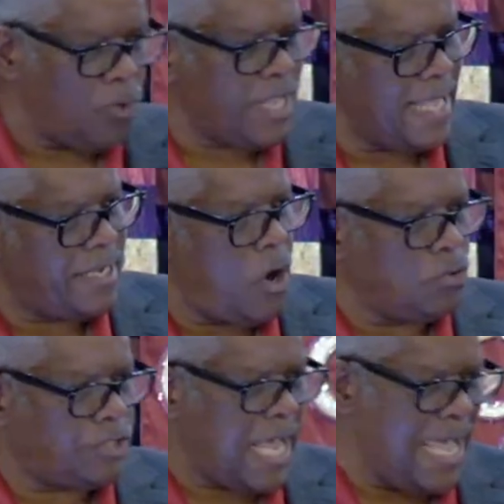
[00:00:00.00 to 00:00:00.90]
that
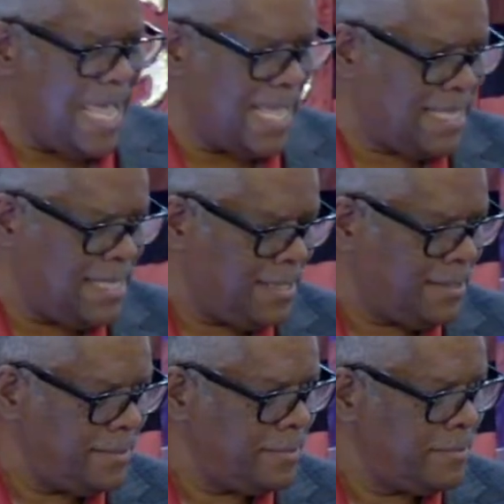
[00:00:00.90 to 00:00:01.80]
goat's head.
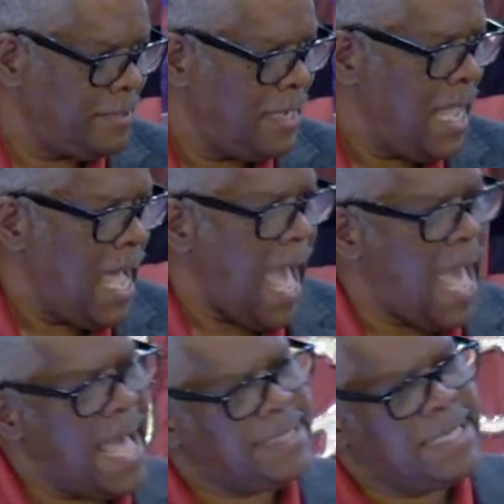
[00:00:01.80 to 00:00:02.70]

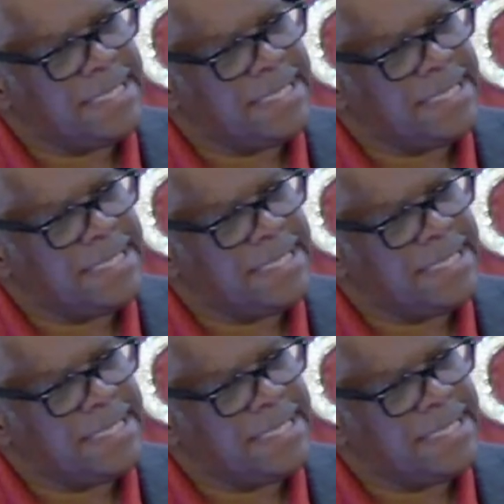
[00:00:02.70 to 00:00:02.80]
And